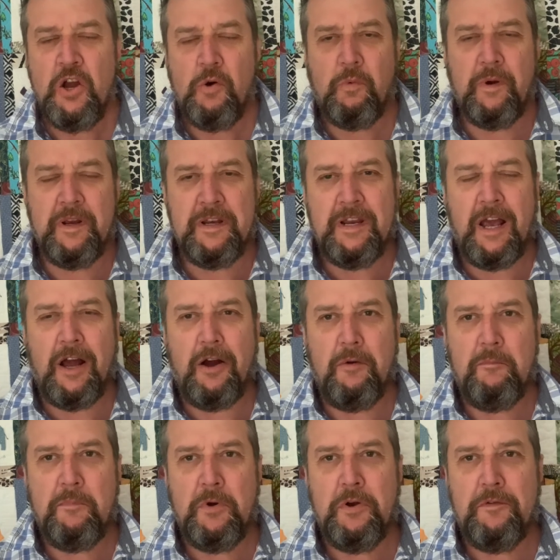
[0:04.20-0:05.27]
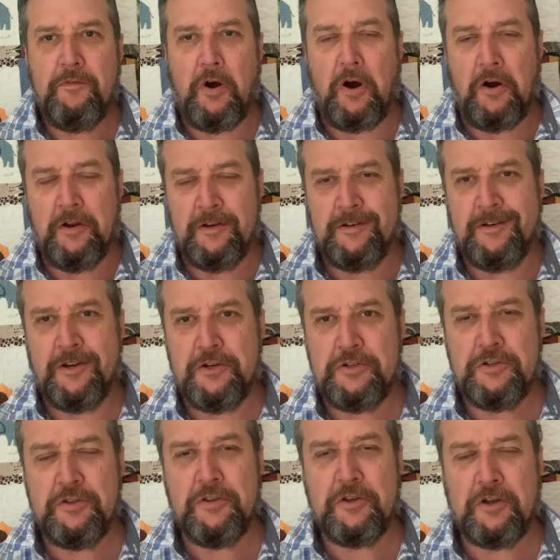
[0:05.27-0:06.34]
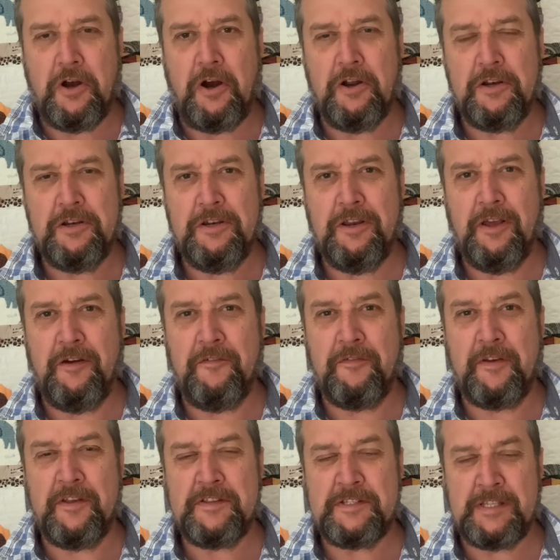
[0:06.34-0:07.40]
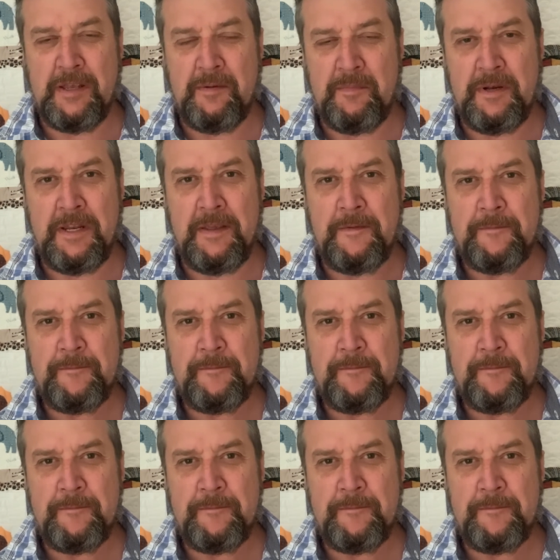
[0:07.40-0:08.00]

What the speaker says: We now move on to the Garden of Gethsemane.